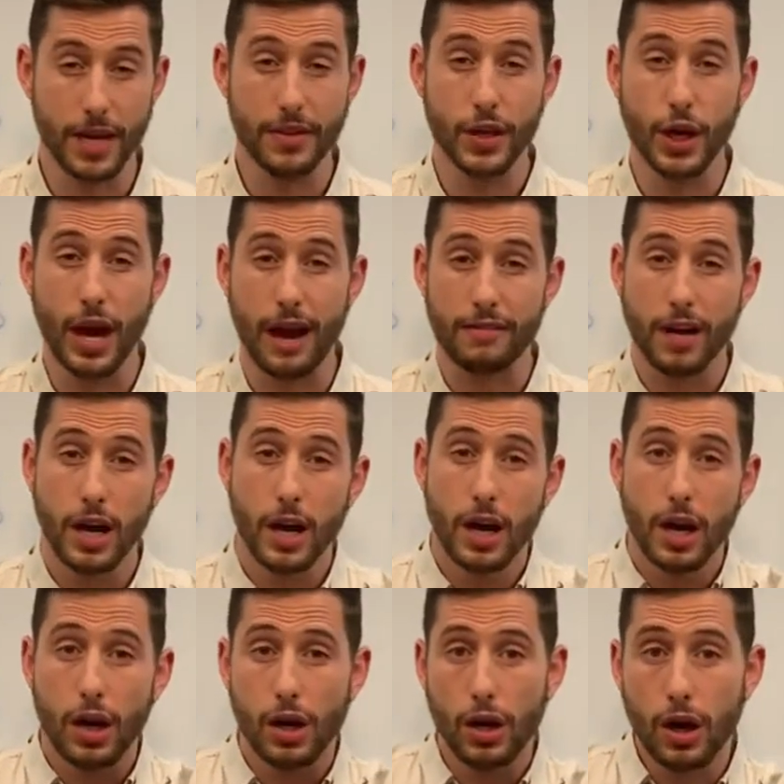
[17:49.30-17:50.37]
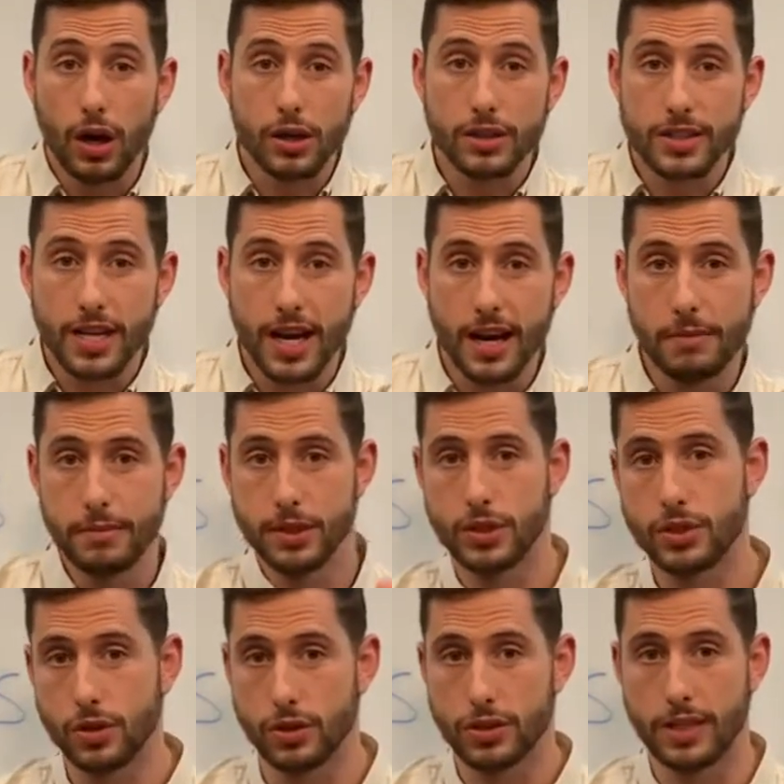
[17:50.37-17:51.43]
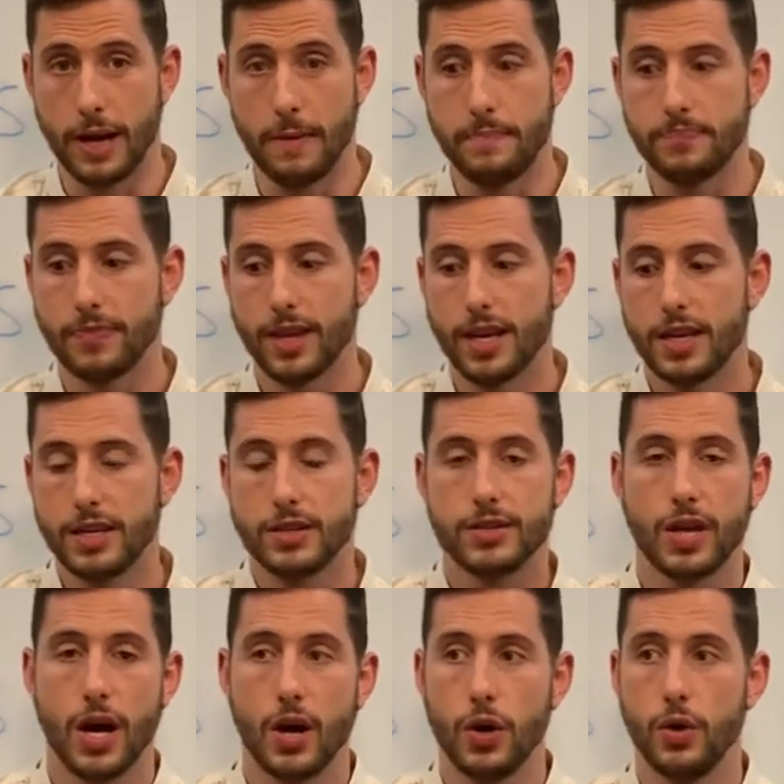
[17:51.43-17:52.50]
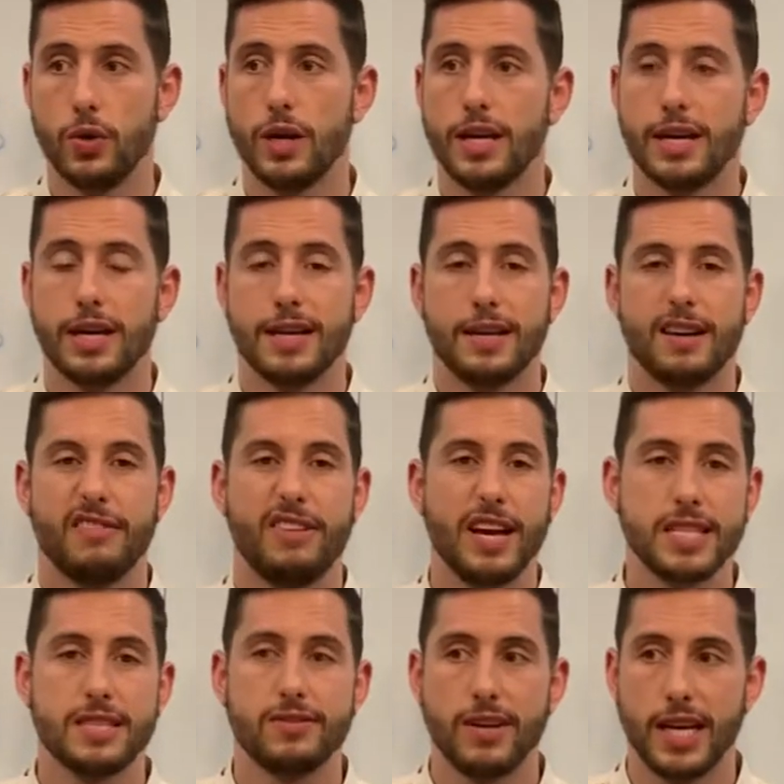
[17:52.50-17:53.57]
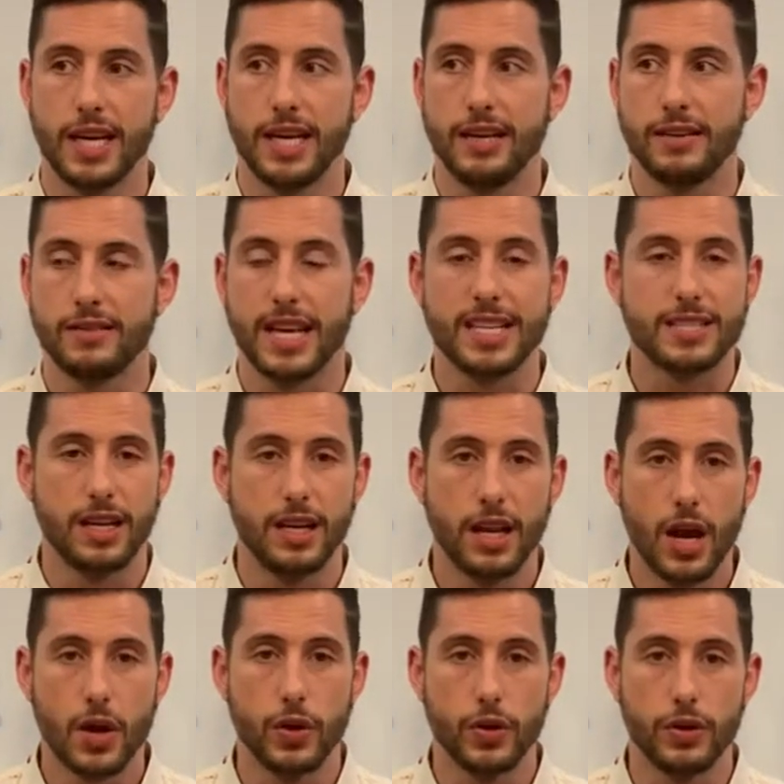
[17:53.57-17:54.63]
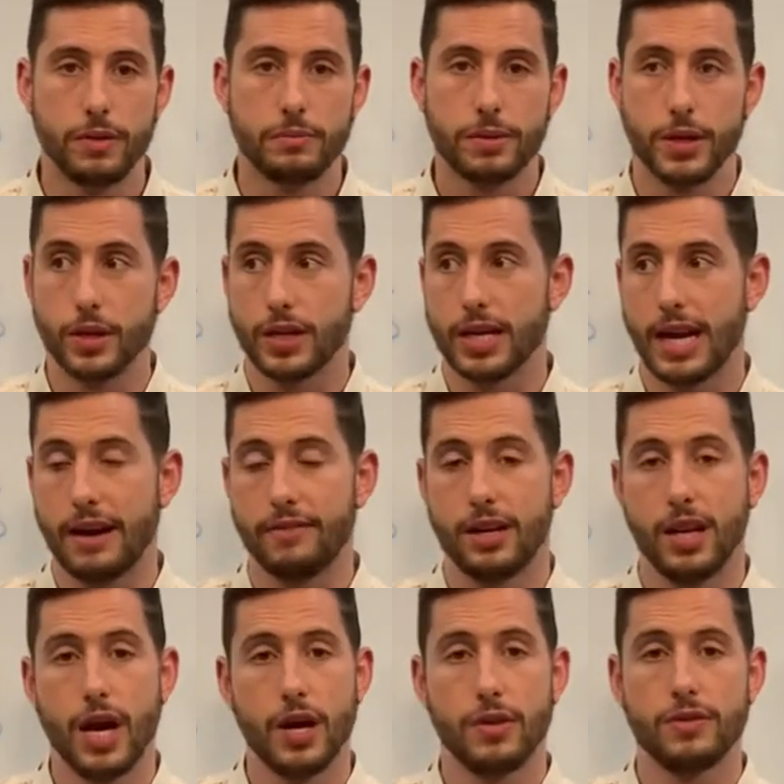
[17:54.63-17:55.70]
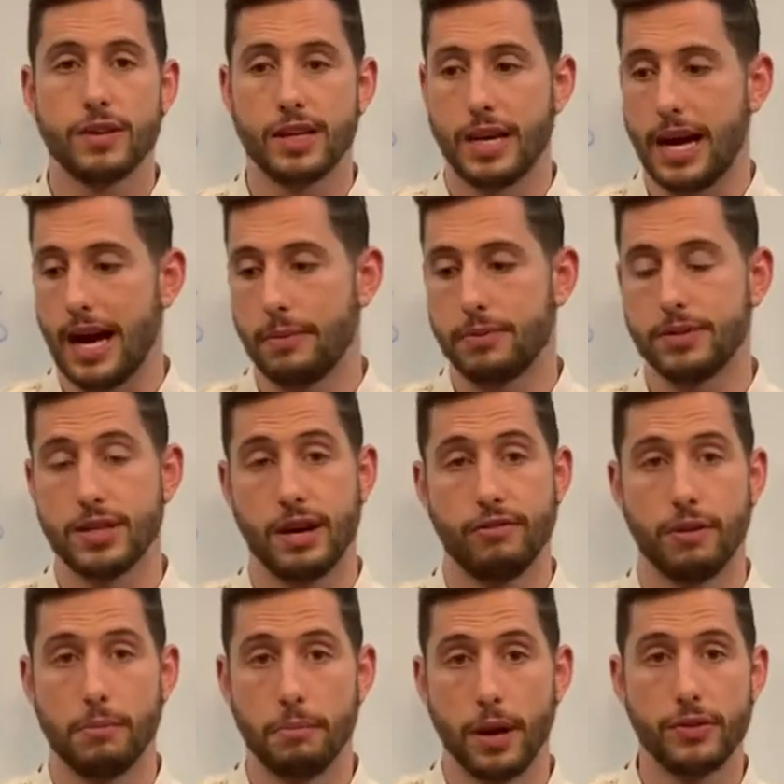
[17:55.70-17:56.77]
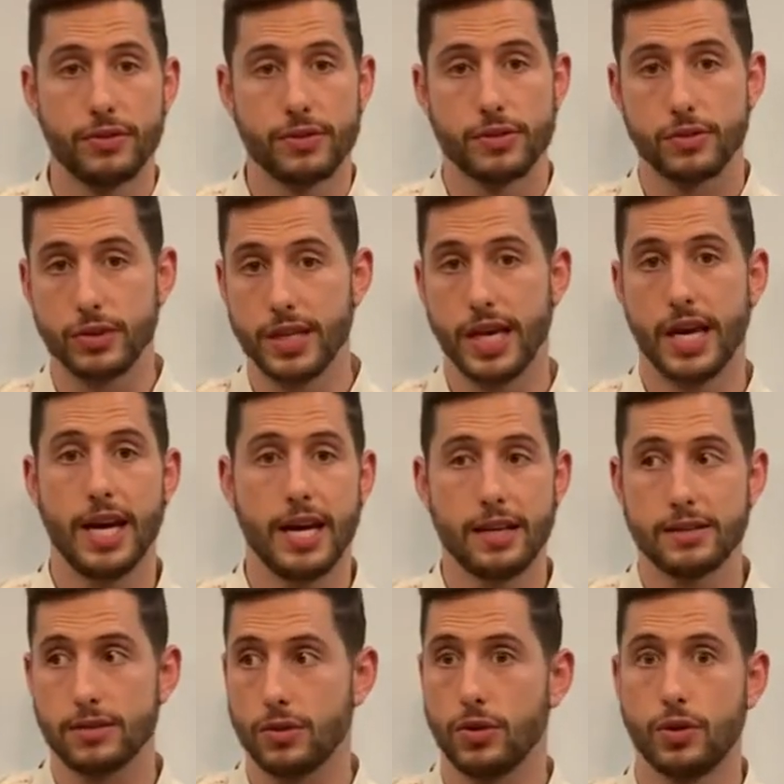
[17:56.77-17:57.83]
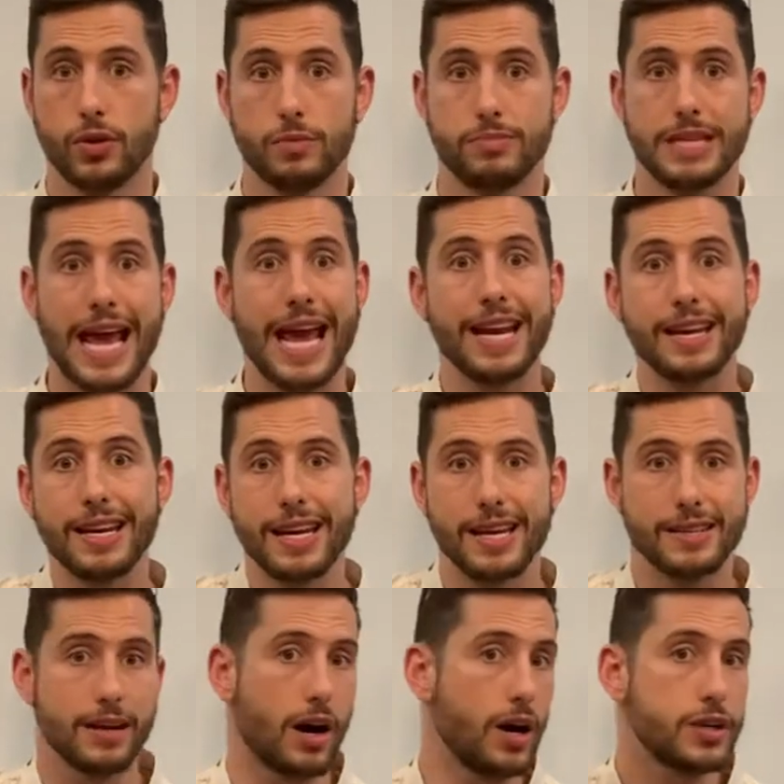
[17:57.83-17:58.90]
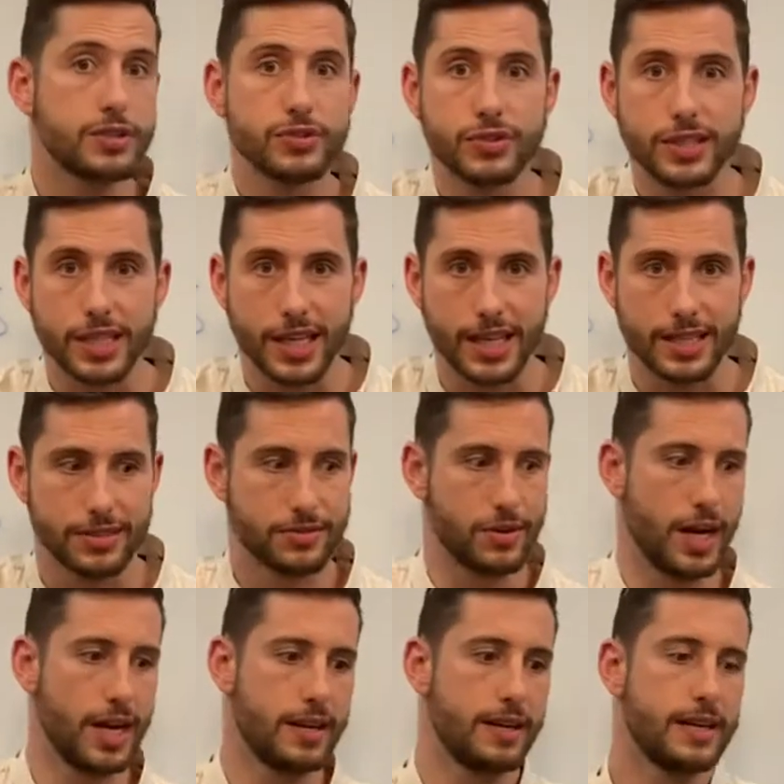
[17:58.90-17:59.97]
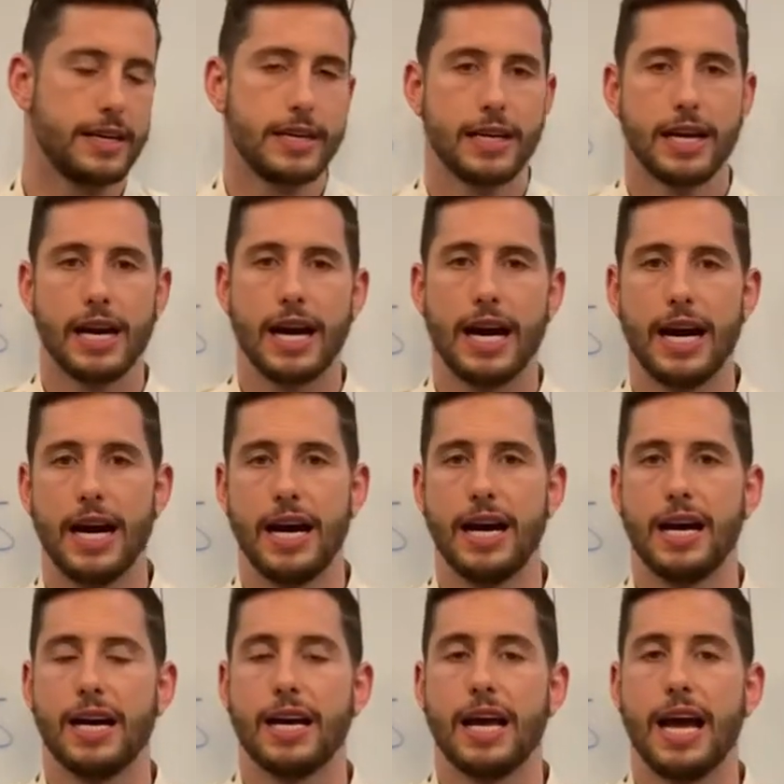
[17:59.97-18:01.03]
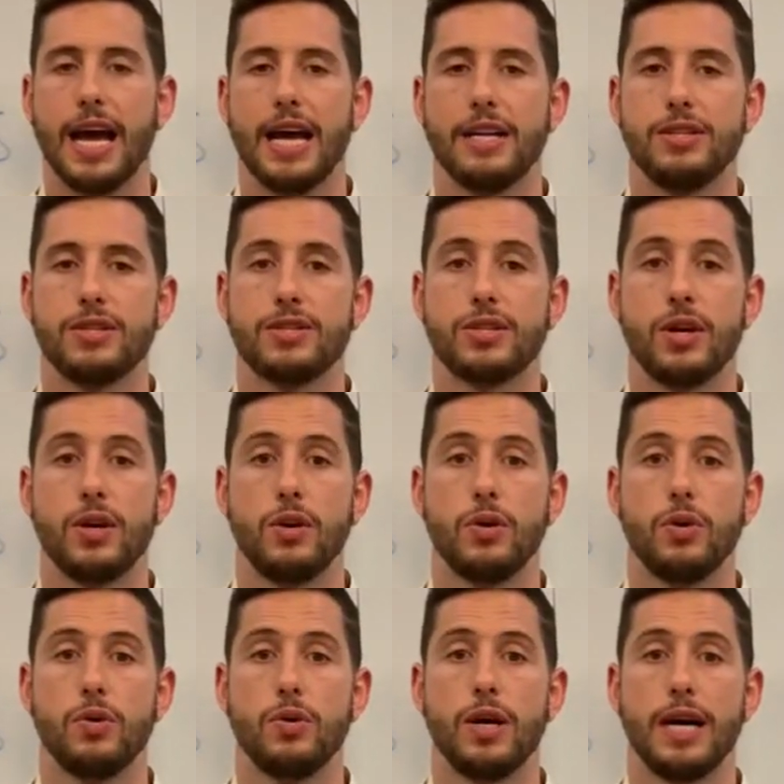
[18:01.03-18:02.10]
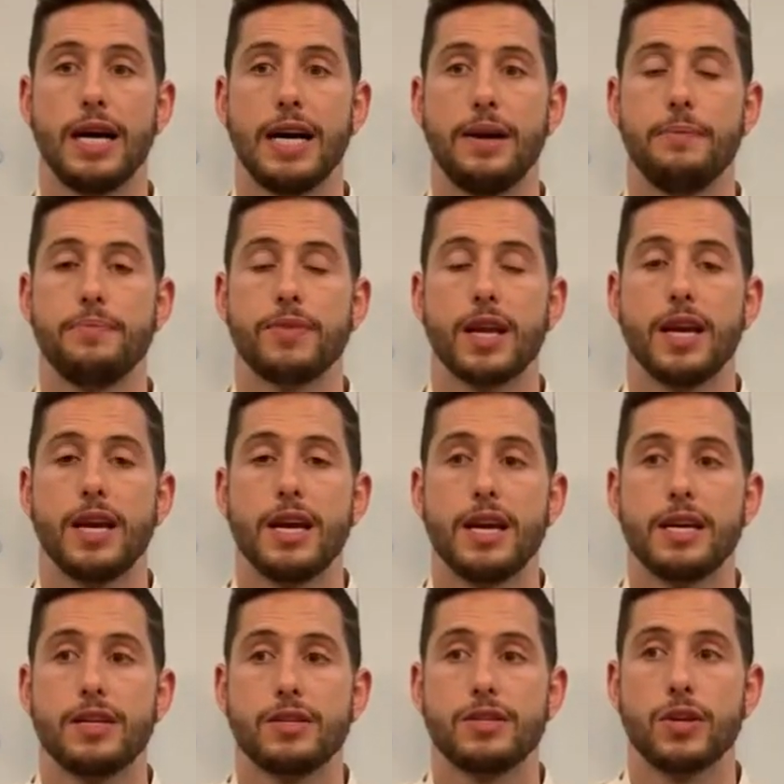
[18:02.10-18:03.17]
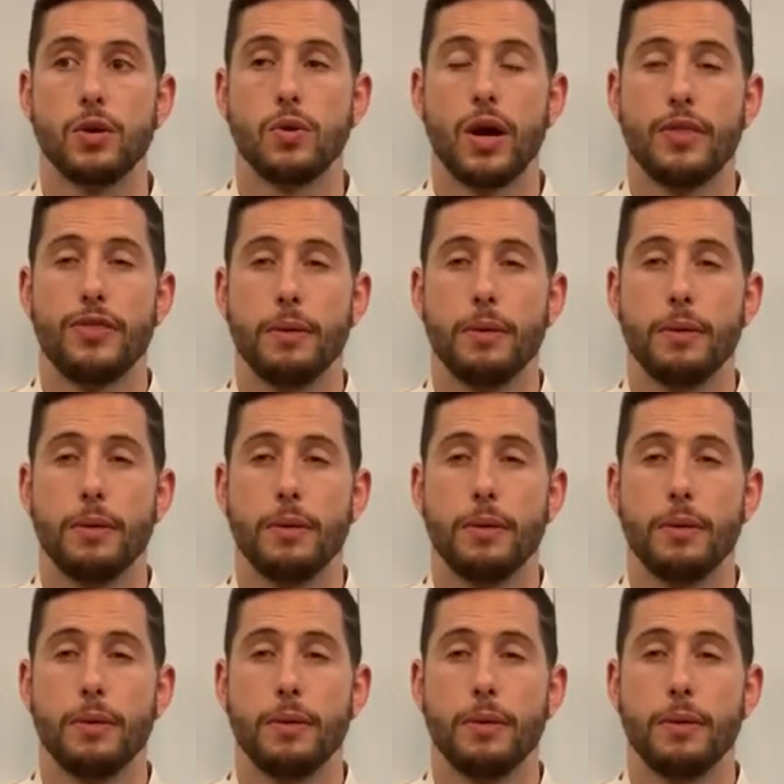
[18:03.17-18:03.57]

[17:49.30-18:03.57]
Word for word: And then you have long term, short term. So effectively it's a loan but you can have a loan that happens over months or years or 10 years 100 years right uh, and so um, so